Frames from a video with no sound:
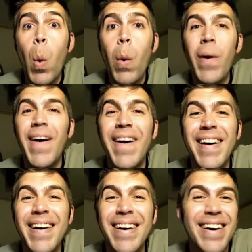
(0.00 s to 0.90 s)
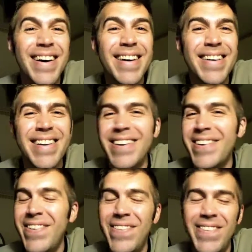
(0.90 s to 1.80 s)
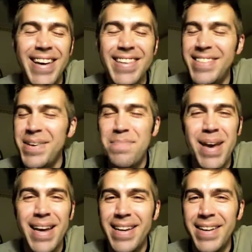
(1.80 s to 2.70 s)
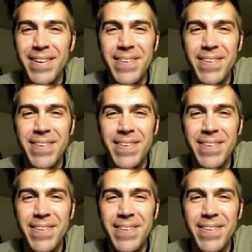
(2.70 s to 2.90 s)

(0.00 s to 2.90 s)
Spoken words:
Oh, no, not tomato.